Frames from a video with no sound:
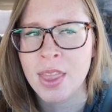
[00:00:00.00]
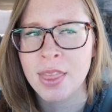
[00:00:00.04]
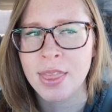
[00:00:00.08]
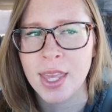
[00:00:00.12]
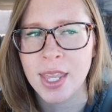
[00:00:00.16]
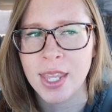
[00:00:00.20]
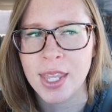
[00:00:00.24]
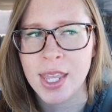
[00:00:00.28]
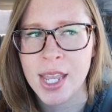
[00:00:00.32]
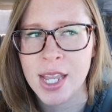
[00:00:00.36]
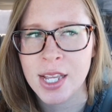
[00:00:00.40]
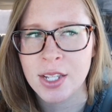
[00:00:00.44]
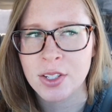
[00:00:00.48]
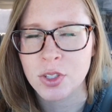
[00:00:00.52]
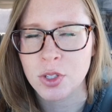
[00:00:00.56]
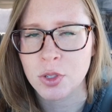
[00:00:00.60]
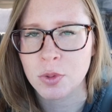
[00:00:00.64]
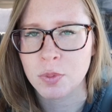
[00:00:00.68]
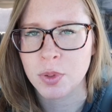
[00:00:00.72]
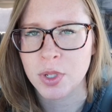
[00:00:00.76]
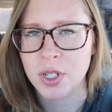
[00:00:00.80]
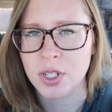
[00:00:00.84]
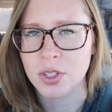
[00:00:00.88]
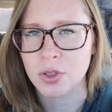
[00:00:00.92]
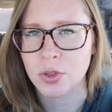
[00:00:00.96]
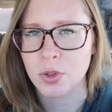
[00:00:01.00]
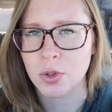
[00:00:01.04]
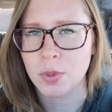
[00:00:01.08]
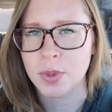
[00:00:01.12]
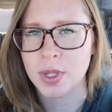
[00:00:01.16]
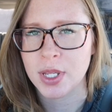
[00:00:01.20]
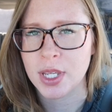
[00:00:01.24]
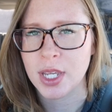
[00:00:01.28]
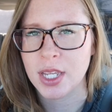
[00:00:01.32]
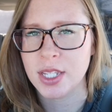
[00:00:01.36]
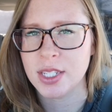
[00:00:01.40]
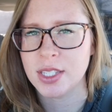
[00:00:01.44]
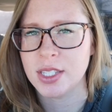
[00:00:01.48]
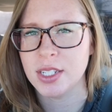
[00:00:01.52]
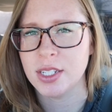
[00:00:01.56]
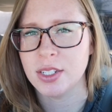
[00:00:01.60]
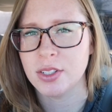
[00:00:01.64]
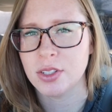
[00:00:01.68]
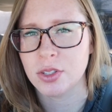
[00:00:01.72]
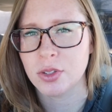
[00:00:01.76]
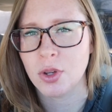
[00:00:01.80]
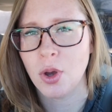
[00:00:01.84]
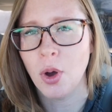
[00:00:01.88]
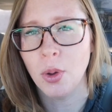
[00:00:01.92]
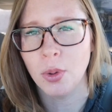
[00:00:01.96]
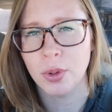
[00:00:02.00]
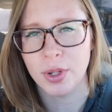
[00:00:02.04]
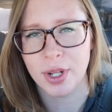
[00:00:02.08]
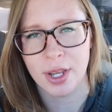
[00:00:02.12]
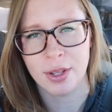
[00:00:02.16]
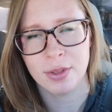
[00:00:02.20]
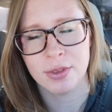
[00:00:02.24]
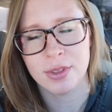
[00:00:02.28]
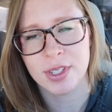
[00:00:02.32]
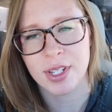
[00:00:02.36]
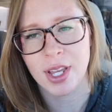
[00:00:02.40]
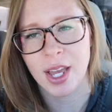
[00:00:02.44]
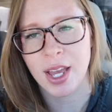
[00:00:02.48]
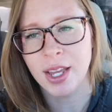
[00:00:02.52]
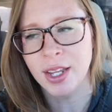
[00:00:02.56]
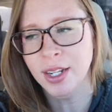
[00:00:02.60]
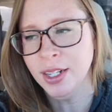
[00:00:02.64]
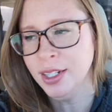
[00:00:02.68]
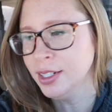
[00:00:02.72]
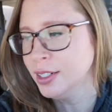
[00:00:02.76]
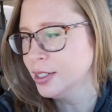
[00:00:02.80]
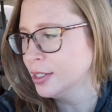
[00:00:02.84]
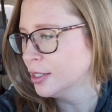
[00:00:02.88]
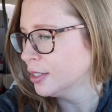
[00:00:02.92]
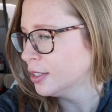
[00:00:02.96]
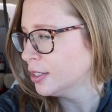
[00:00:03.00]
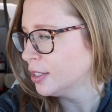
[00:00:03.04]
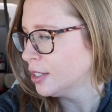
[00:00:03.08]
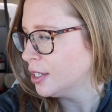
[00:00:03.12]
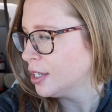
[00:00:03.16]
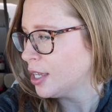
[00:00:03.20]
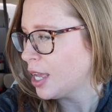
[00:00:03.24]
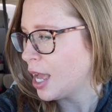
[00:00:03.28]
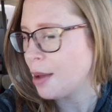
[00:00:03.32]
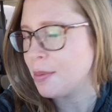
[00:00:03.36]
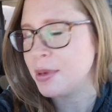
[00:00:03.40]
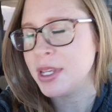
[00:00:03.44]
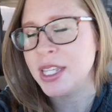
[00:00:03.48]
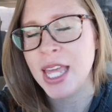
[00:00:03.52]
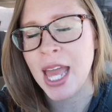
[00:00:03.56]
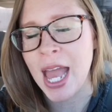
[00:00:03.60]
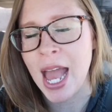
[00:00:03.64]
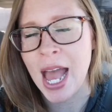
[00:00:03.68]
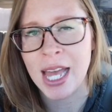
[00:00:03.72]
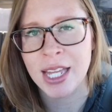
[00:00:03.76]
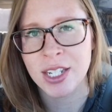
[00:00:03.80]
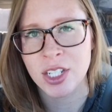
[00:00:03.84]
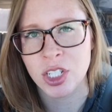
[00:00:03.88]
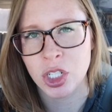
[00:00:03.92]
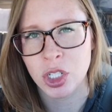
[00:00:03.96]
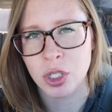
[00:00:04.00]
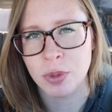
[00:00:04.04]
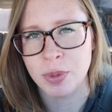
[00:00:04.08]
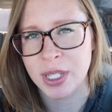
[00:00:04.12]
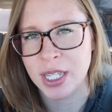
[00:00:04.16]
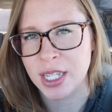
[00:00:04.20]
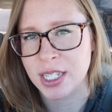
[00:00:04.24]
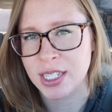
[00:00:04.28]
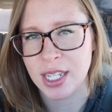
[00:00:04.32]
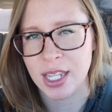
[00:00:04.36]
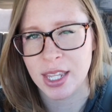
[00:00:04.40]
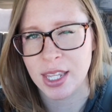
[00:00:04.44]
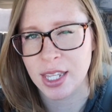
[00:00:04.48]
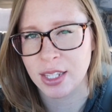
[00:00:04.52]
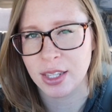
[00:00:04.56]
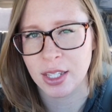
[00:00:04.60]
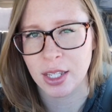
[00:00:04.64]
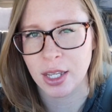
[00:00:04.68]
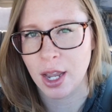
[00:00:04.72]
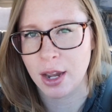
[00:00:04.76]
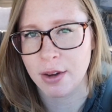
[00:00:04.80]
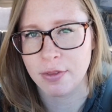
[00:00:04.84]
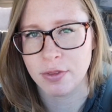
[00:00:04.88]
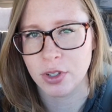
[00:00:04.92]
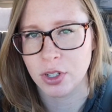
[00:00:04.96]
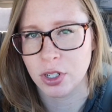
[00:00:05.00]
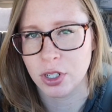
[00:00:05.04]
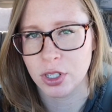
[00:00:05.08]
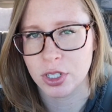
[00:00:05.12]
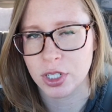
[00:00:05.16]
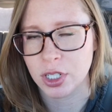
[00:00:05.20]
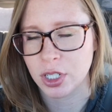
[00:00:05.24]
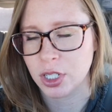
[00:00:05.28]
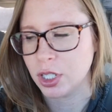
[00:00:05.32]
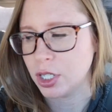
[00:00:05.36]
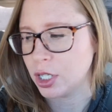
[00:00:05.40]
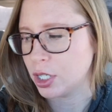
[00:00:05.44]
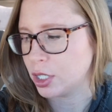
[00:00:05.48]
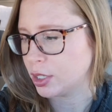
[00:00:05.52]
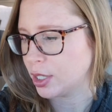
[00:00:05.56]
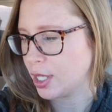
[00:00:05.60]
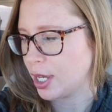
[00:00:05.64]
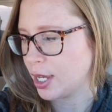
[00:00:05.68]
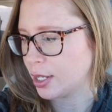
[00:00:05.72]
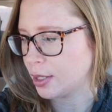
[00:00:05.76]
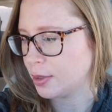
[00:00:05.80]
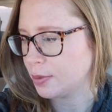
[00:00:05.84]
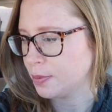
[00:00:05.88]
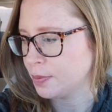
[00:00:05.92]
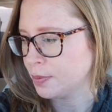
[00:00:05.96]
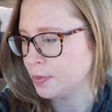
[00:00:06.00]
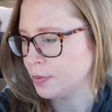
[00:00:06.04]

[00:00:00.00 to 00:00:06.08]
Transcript: they canceled preschool because it's cold outside. I mean, they had to because I think the governor declared like